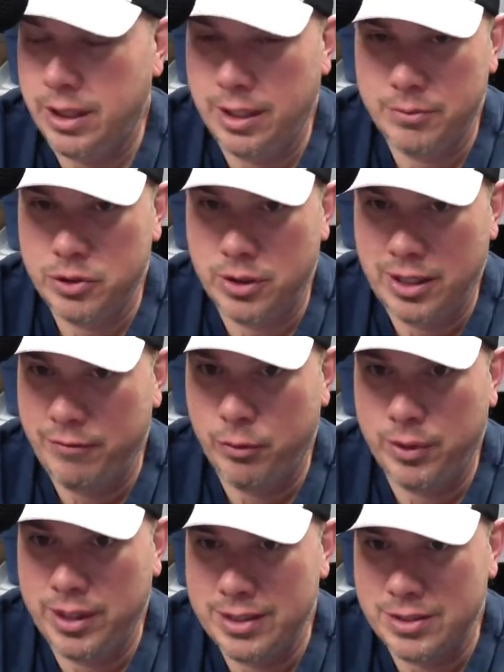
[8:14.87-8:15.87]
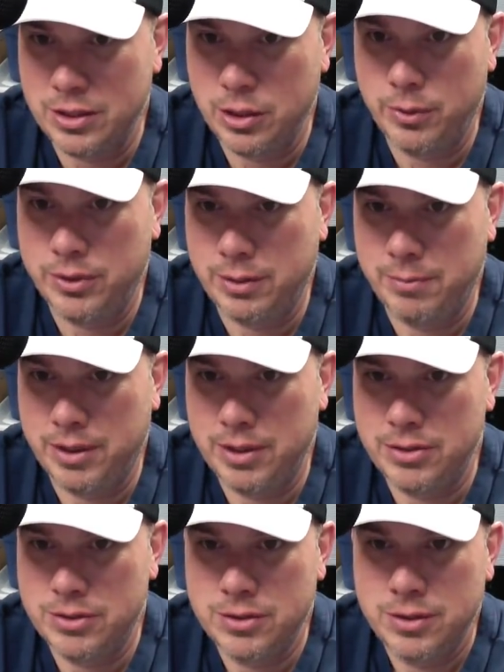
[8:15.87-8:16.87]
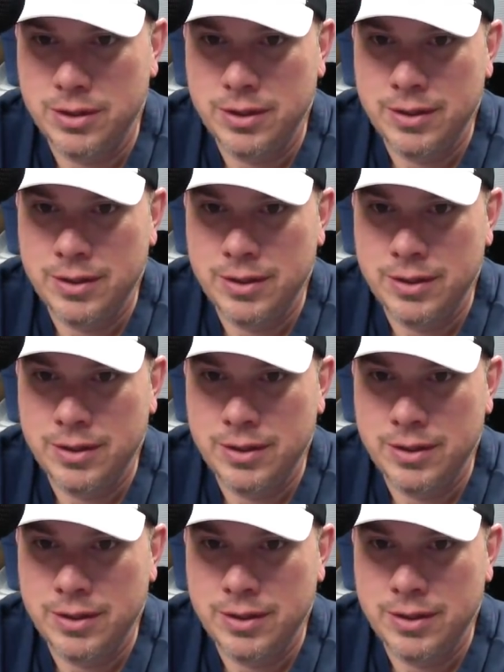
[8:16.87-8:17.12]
and I'm sure everyone has to deal with it because